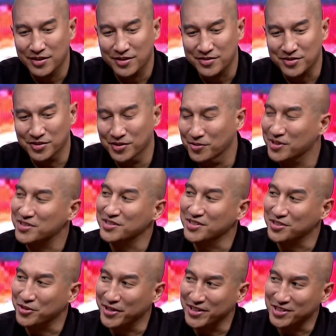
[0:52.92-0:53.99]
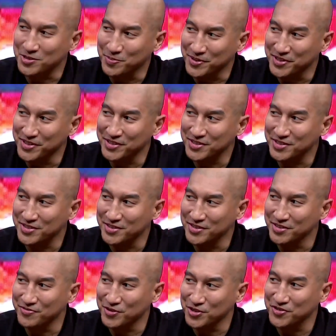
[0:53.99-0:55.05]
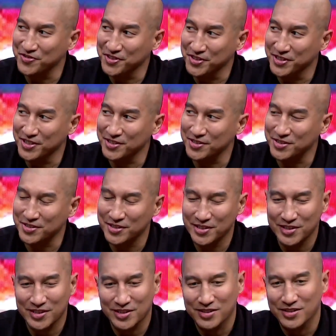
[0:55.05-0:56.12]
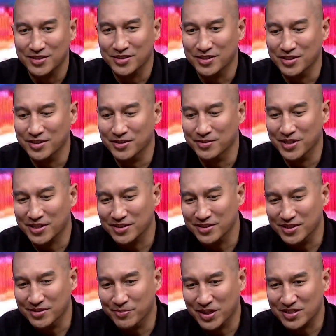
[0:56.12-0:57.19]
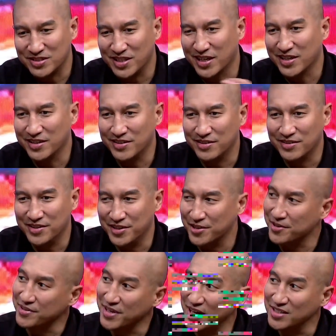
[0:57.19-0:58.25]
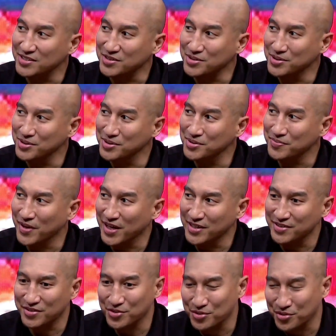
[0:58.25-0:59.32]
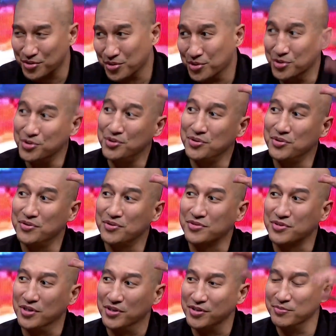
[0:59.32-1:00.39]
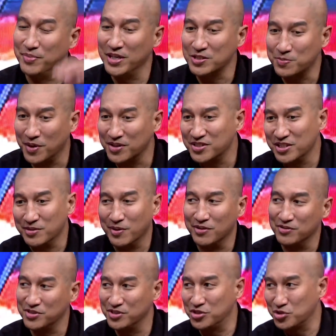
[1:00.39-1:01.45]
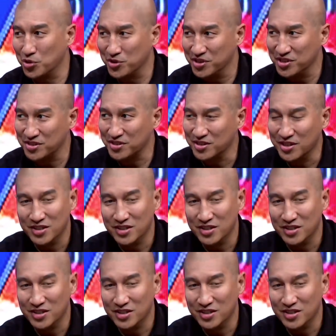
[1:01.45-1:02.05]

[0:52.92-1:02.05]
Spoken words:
So it wasn't a great experience the first few years. Luckily, my second year in high school, I grew. So on the baseball team, I was the shortest.